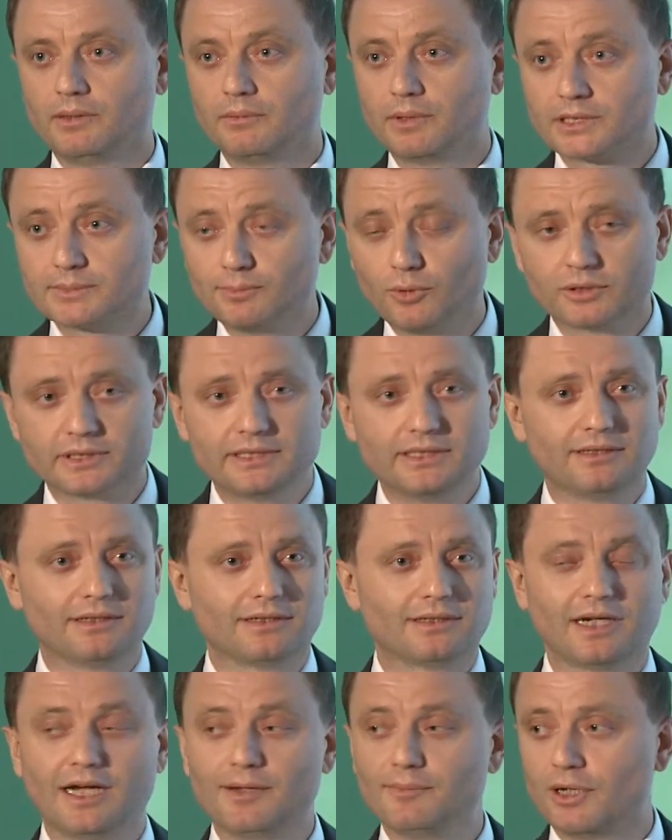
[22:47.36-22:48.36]
Small
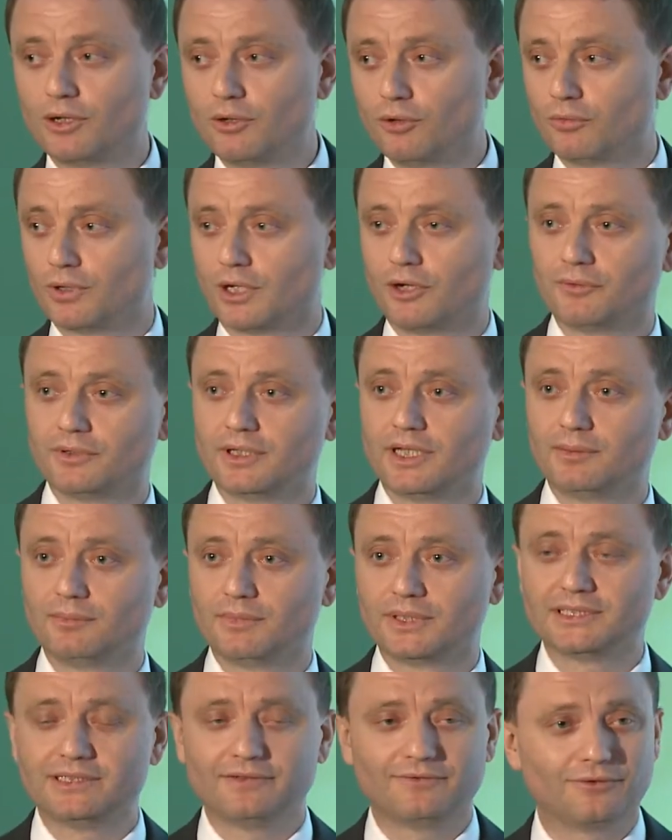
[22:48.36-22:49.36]
secret, I'm alone now in the
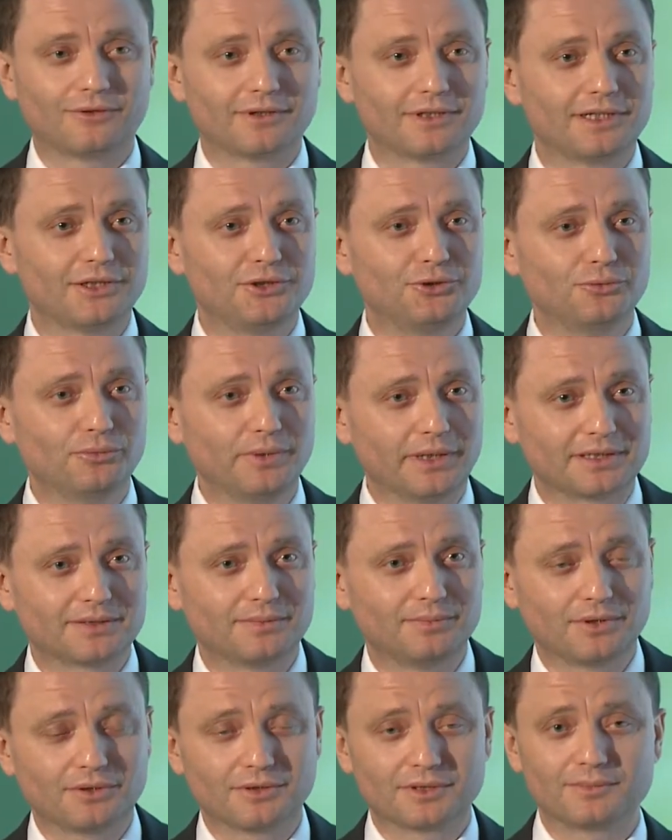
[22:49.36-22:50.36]
embassy for the 2 weeks
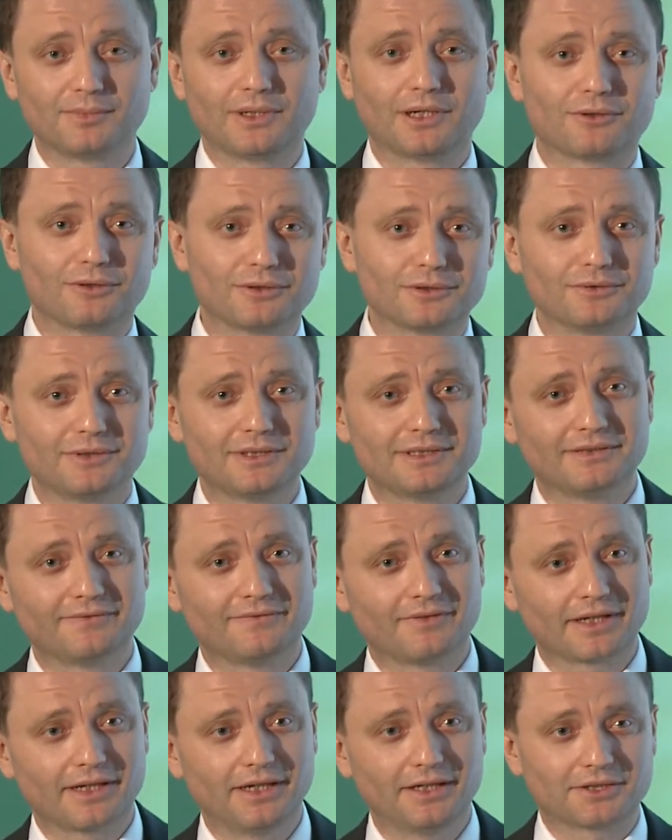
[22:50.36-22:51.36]
because my consul is in
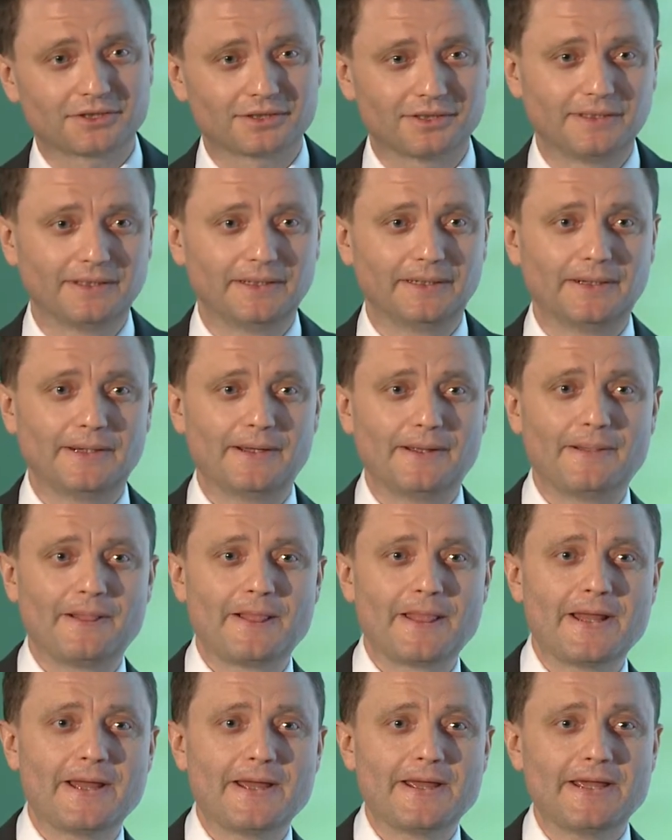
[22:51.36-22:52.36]
vacation.
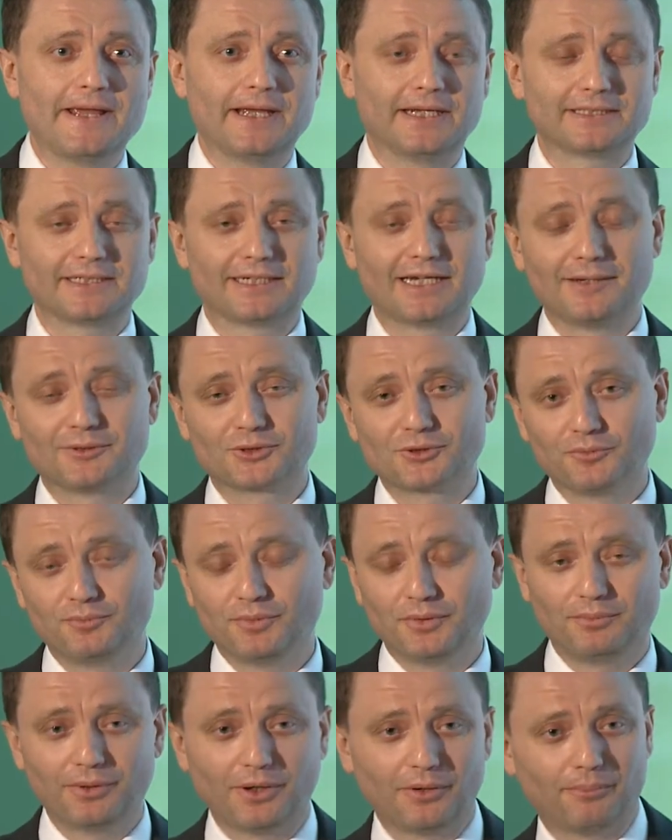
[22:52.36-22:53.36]
Yes, and I should
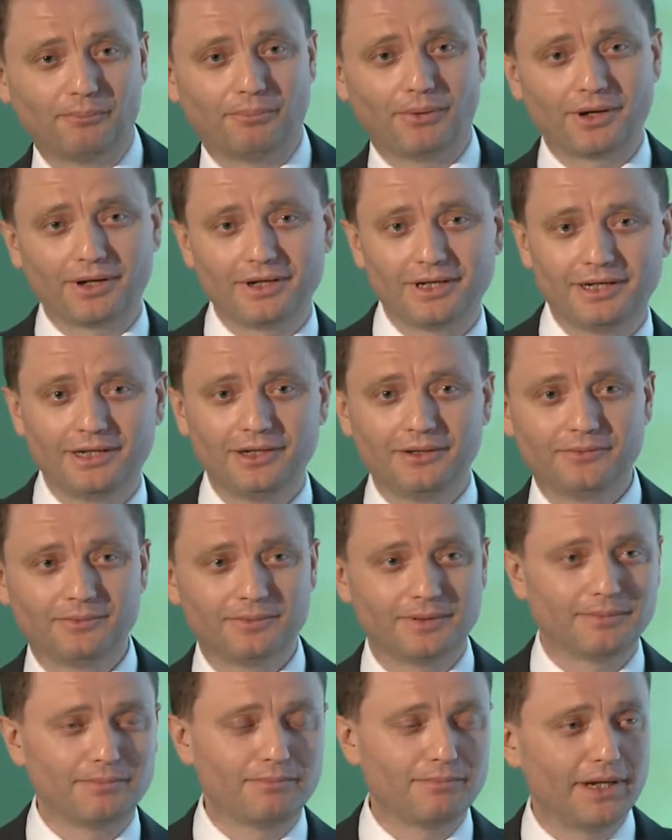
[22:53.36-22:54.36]
prepare parallelly
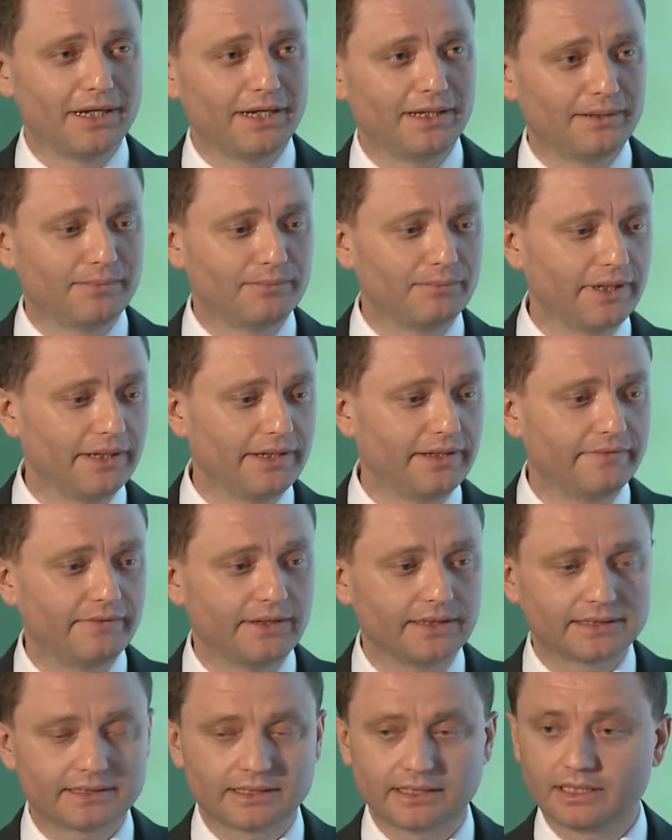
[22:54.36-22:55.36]
many
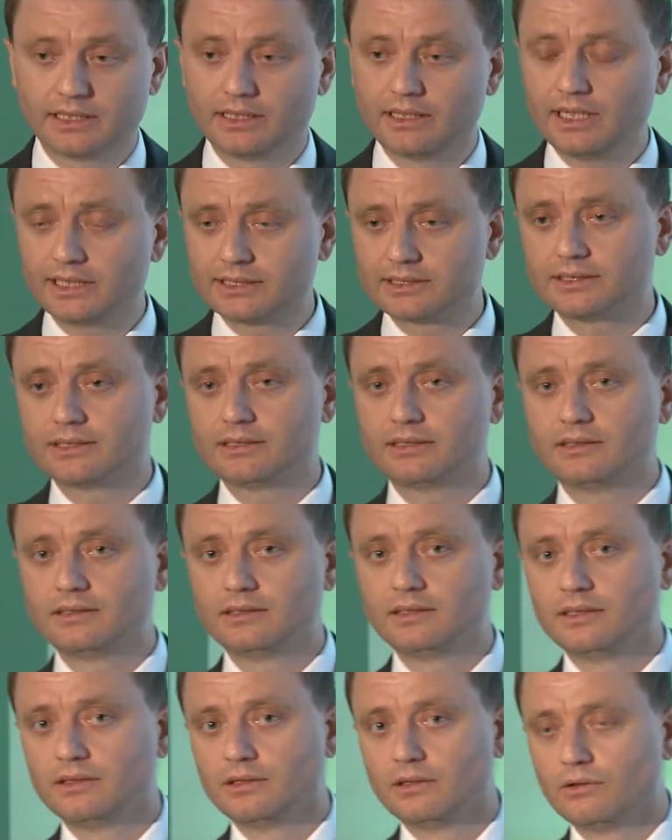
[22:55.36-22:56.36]
events. And that's
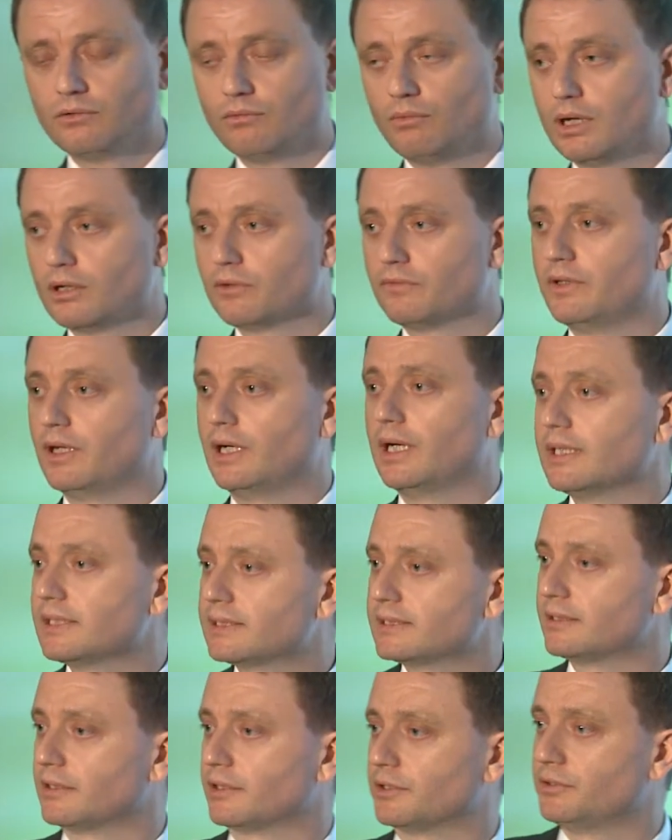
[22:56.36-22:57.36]
one of the
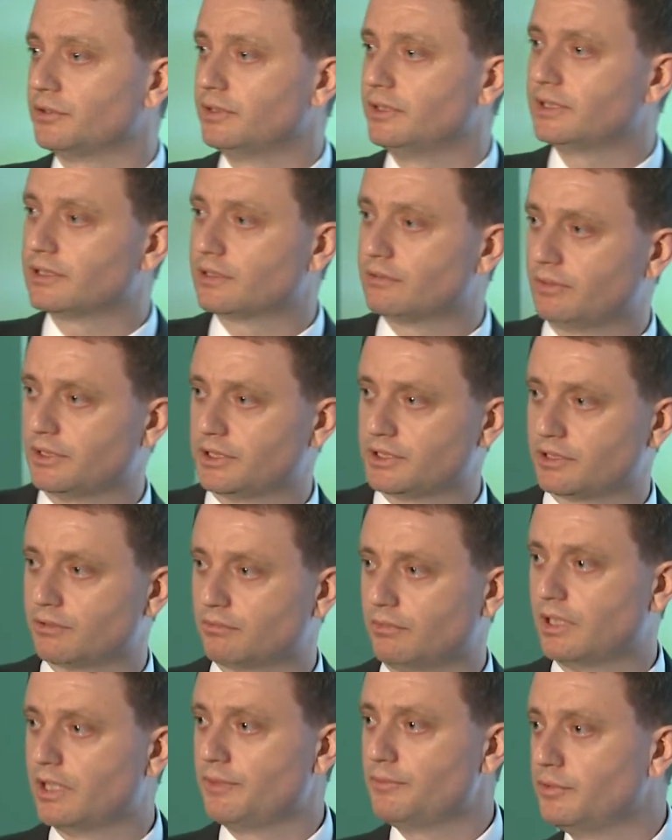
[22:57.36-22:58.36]
answers to this
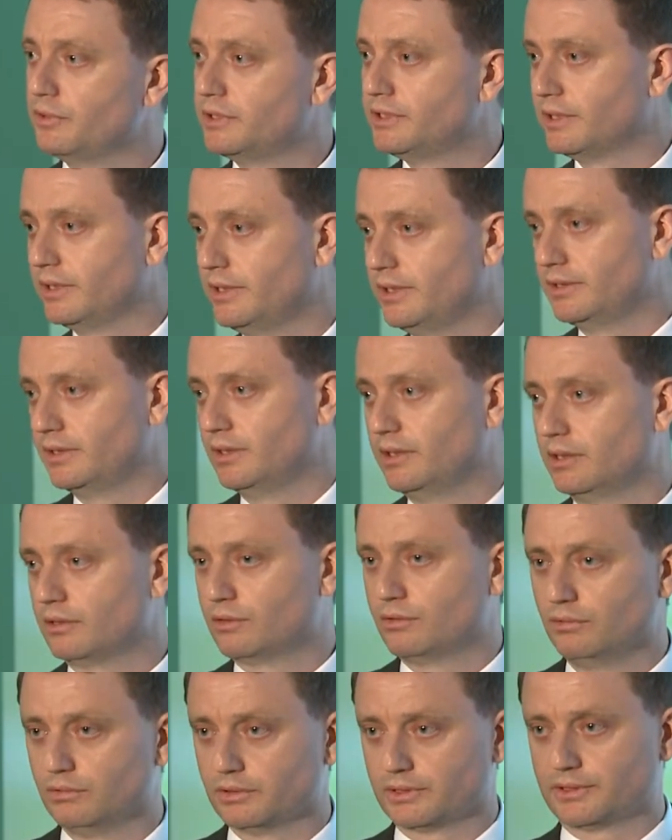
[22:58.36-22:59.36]
question, why I'm using these
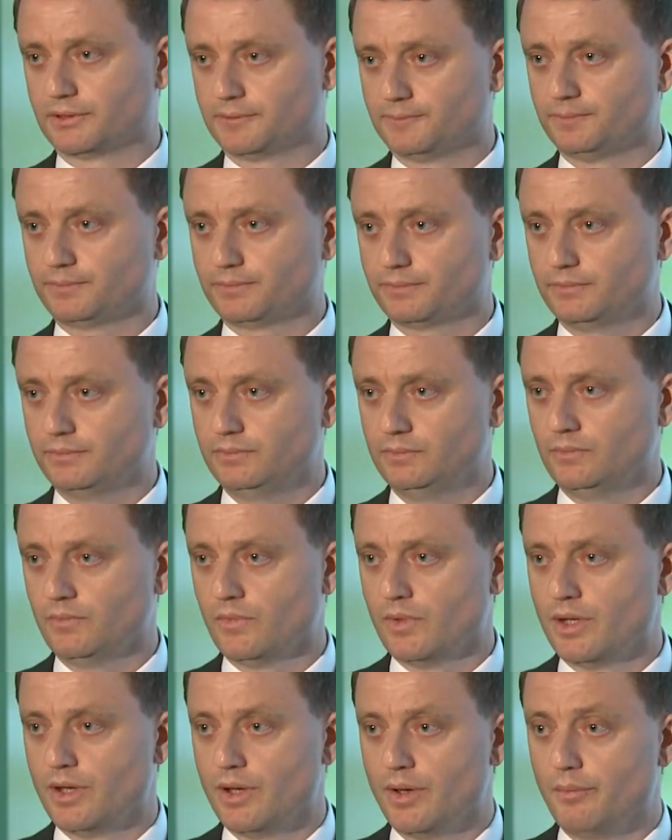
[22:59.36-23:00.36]
tools.
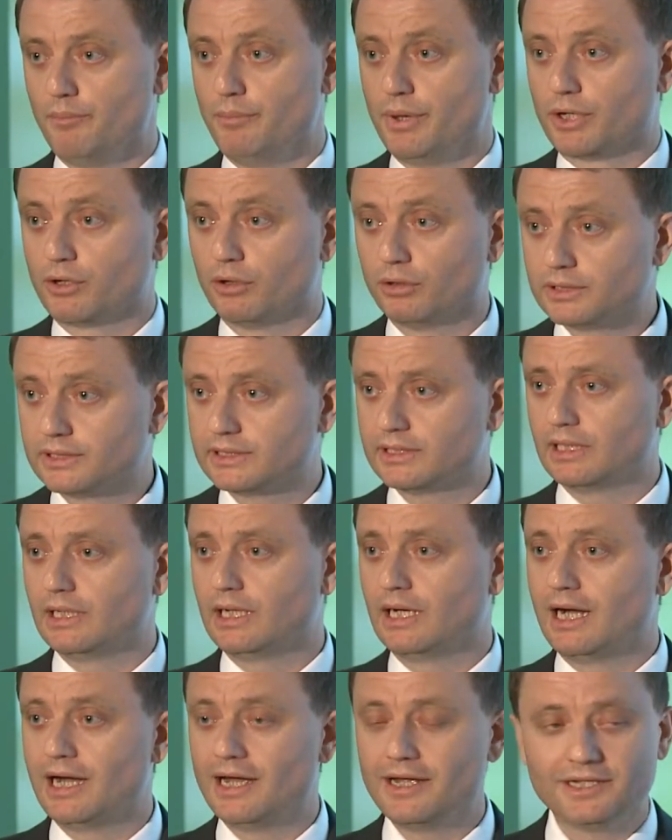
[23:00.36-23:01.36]
Because
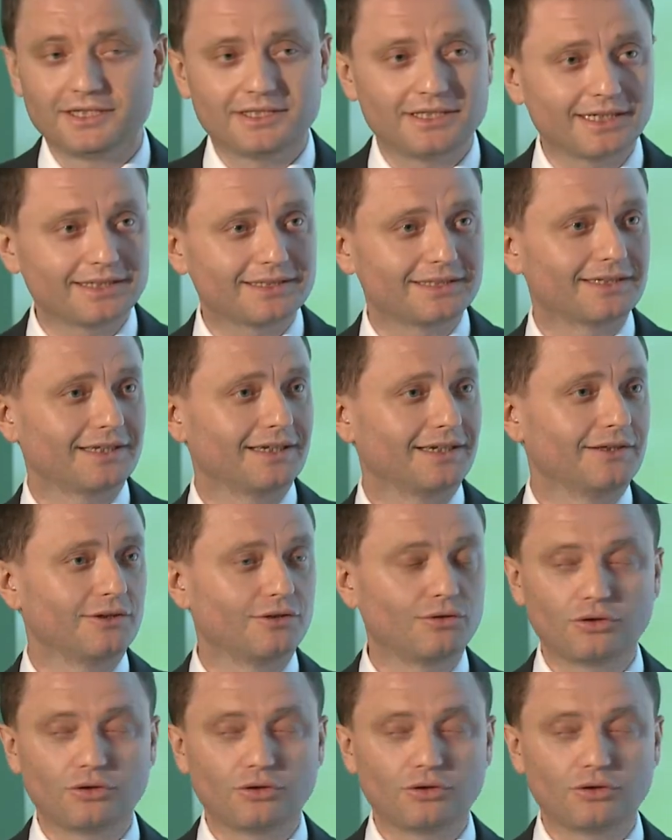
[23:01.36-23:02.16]
I just do